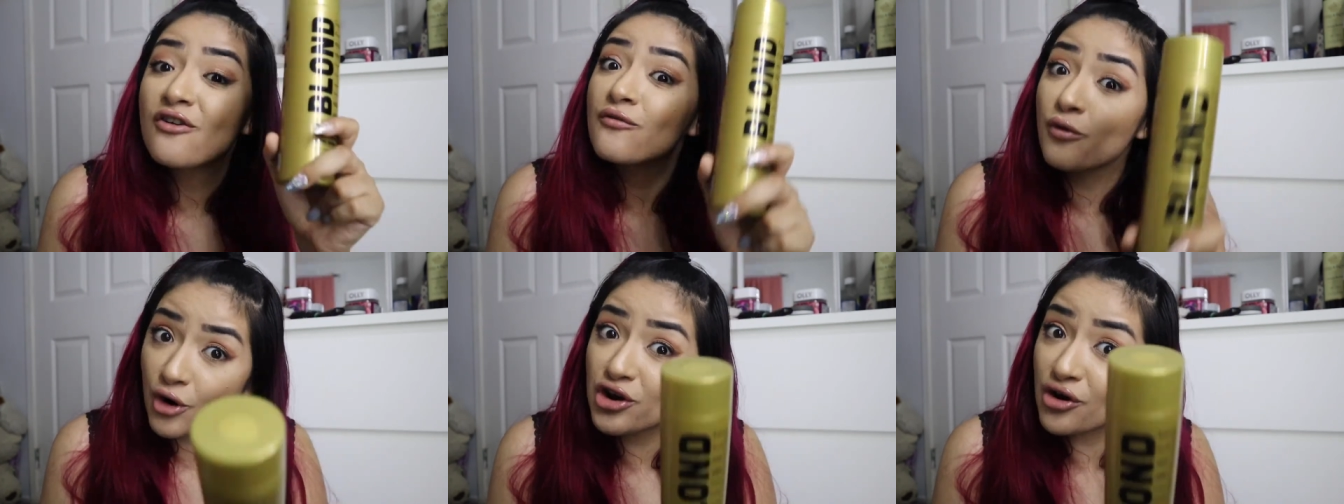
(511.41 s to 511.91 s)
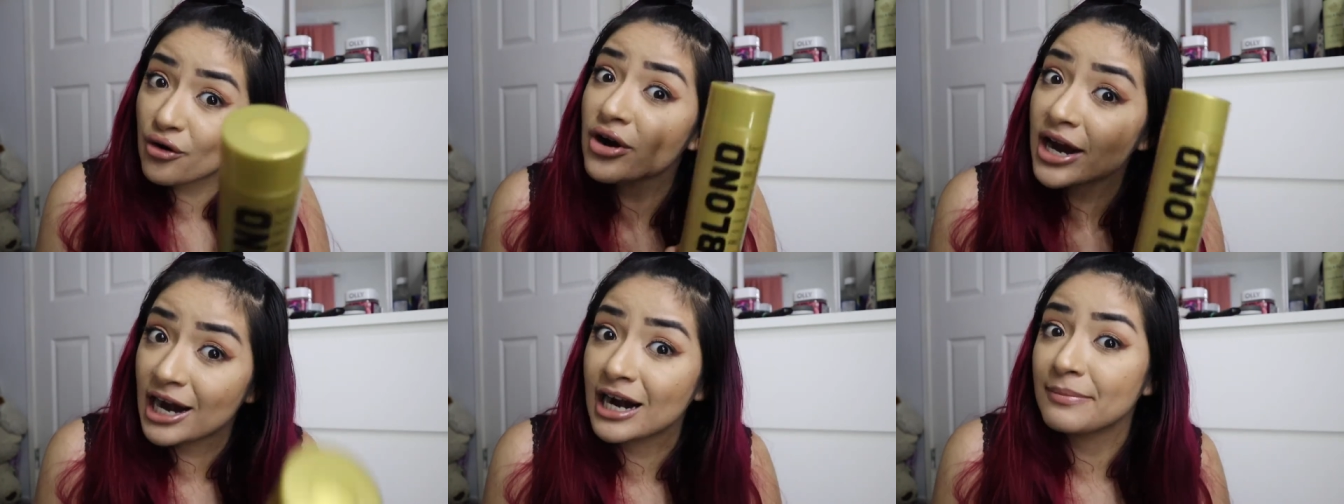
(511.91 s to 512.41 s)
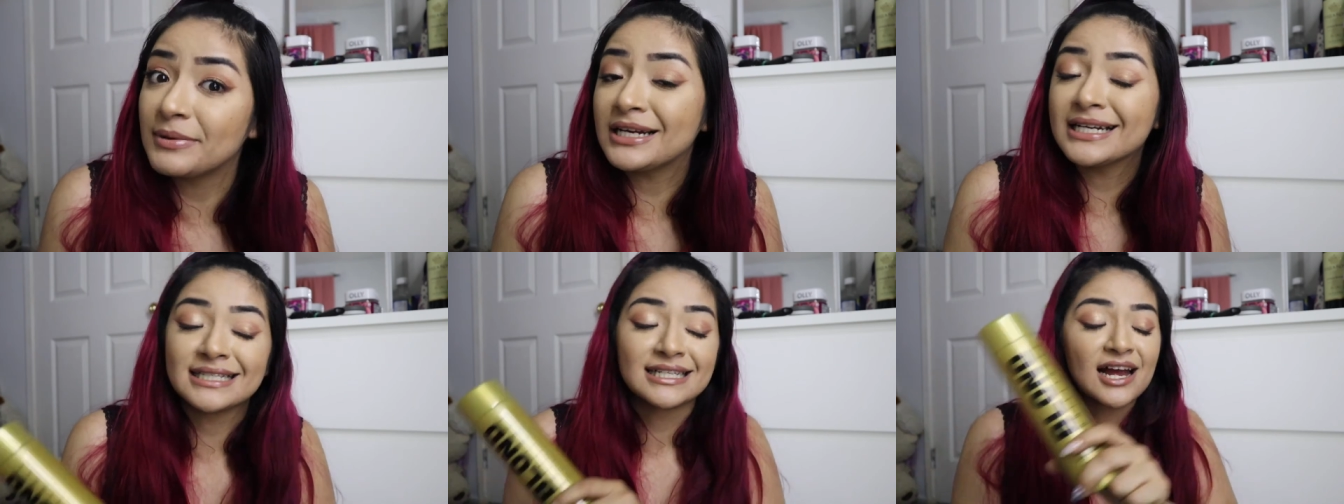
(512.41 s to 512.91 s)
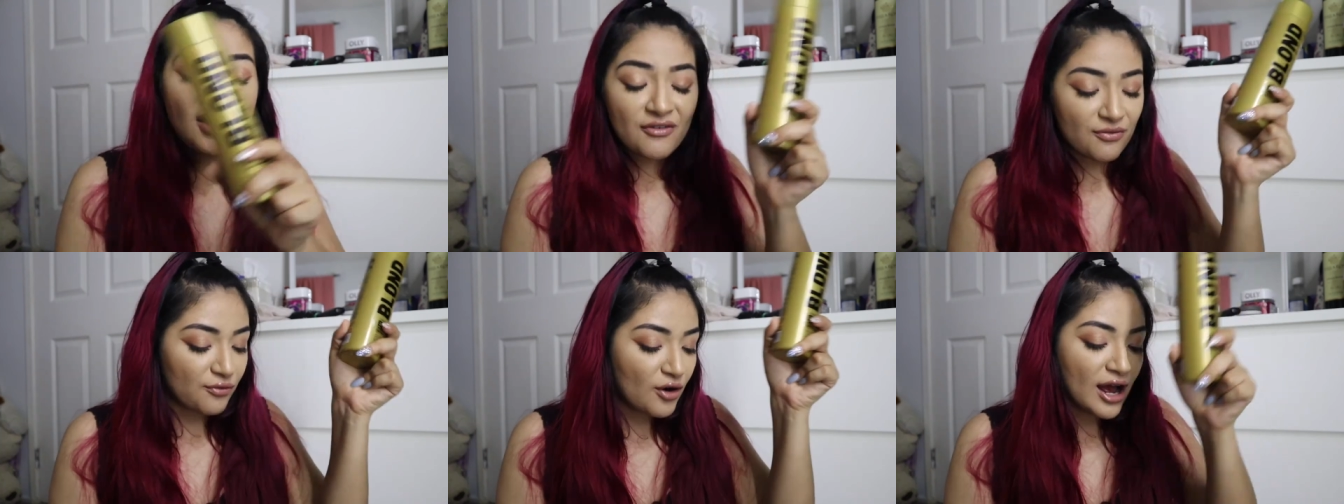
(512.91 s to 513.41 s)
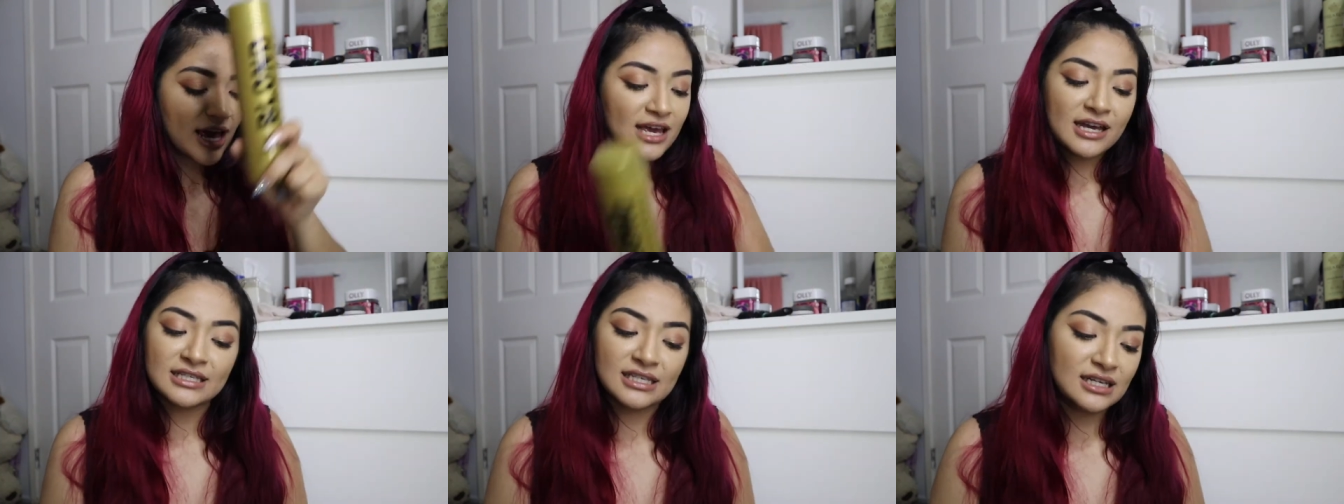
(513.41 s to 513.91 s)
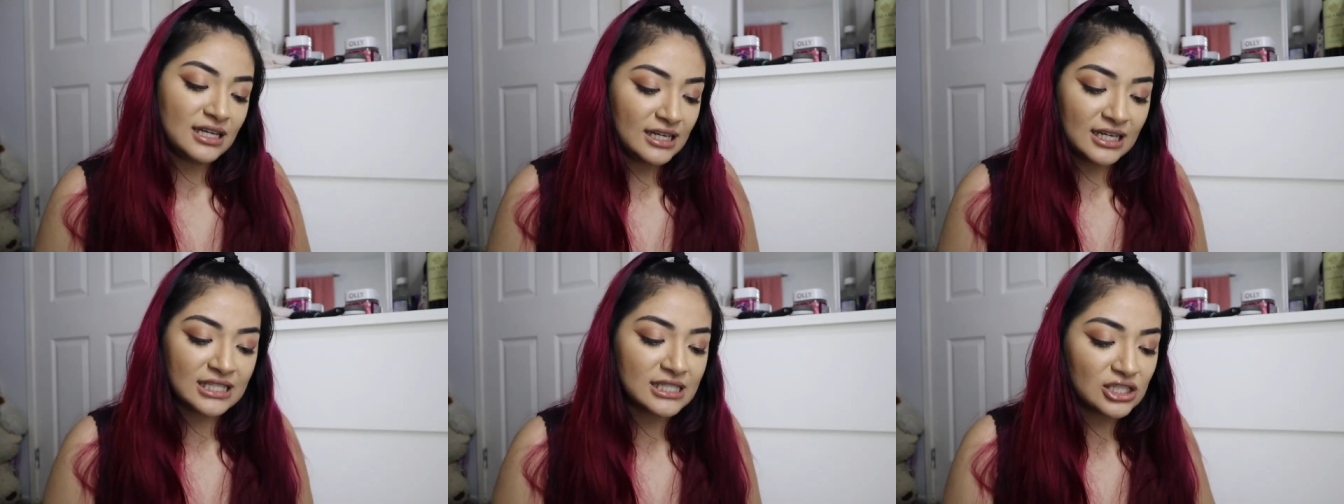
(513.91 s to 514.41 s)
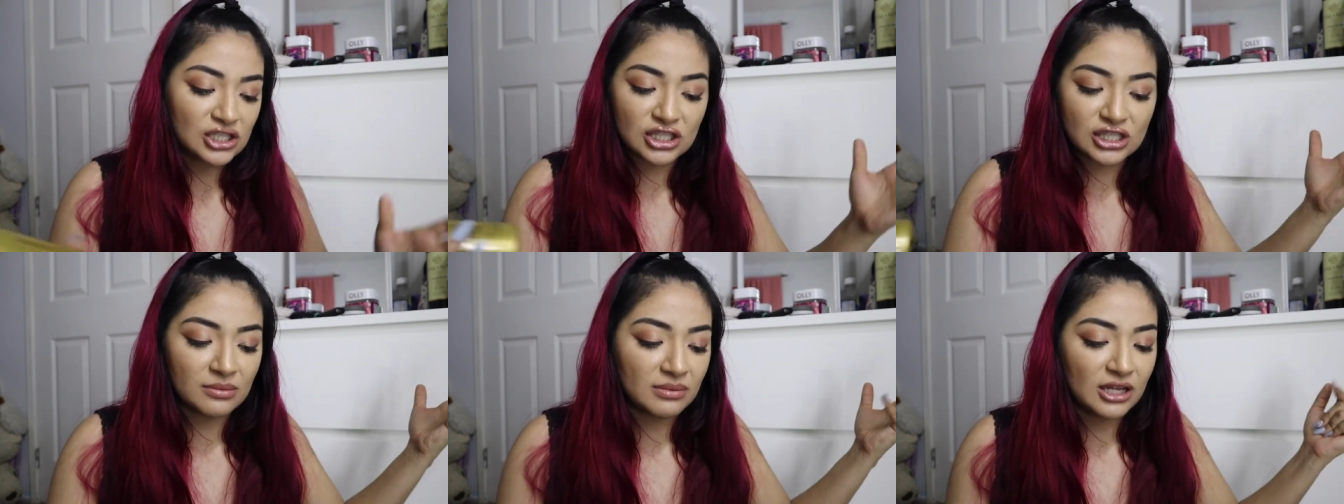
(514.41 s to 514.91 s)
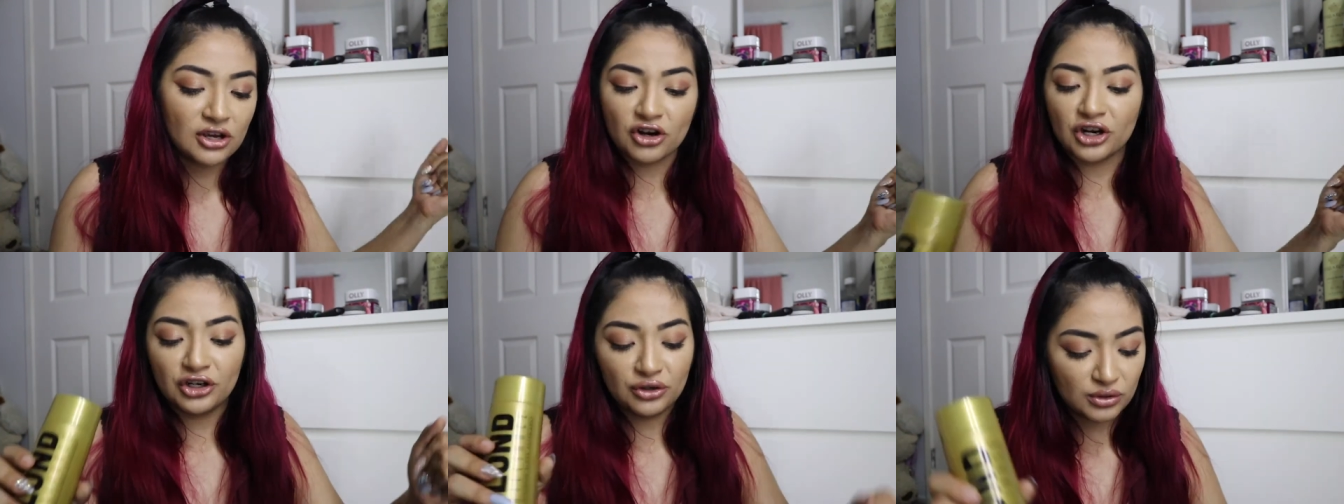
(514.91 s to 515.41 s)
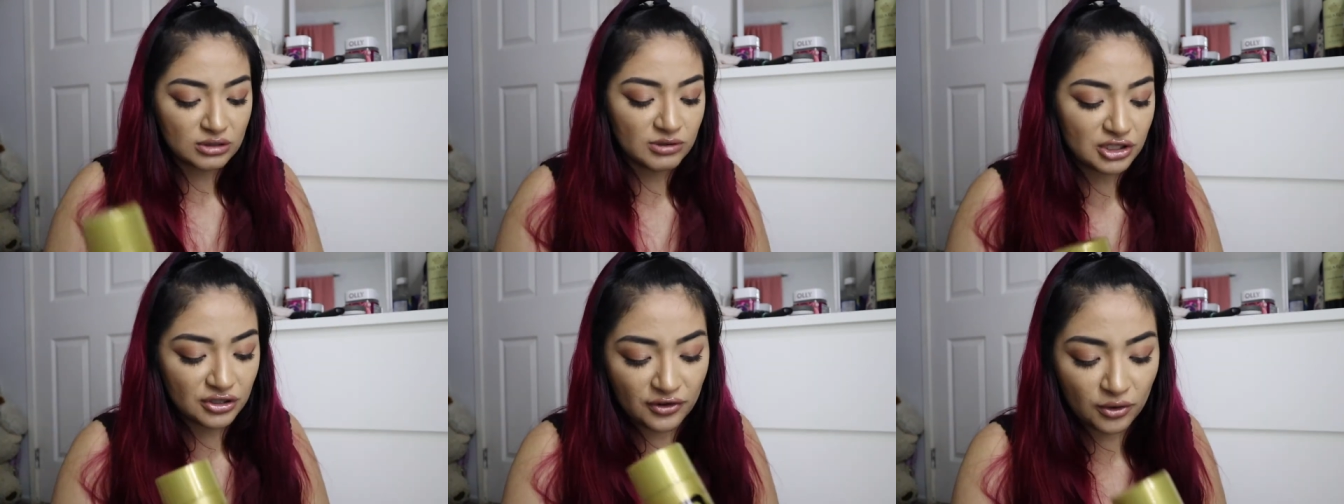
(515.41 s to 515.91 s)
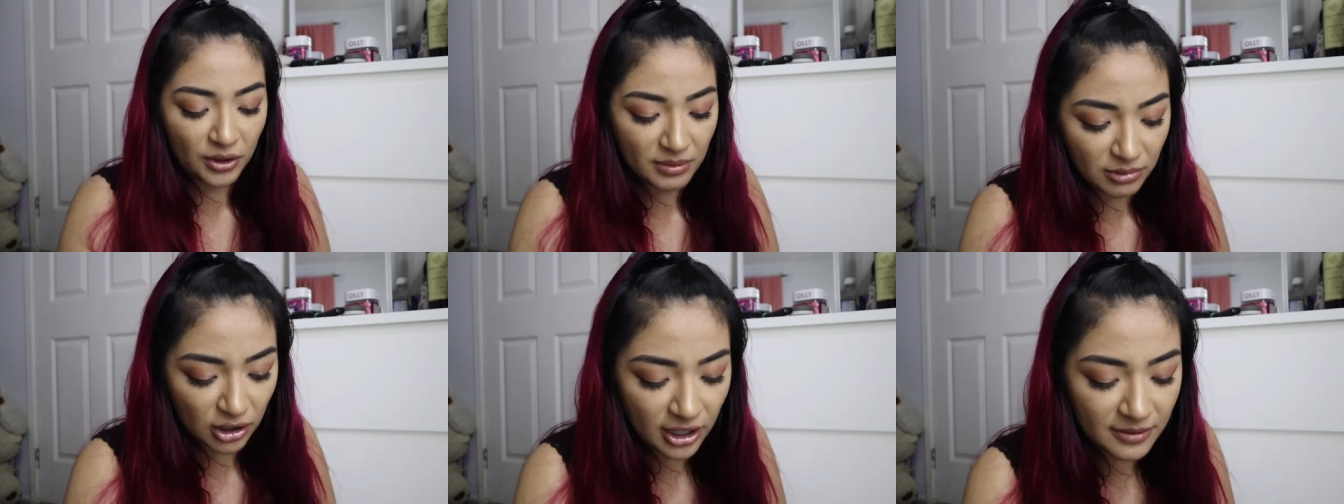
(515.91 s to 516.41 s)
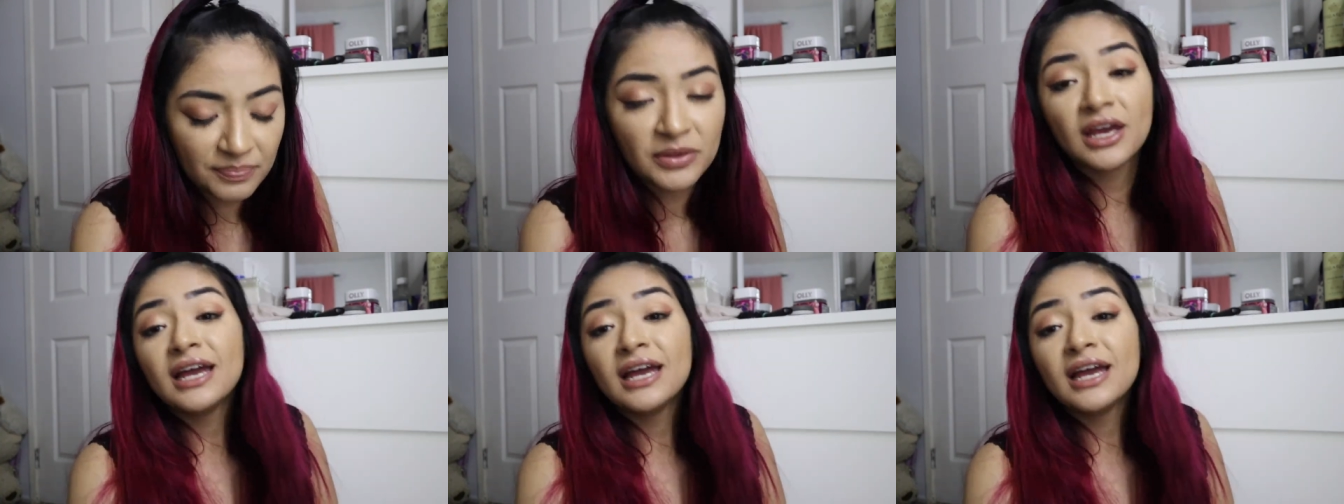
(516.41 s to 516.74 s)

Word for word: for your hair because frying isn't it's just something that you're gonna do especially if you're going blonde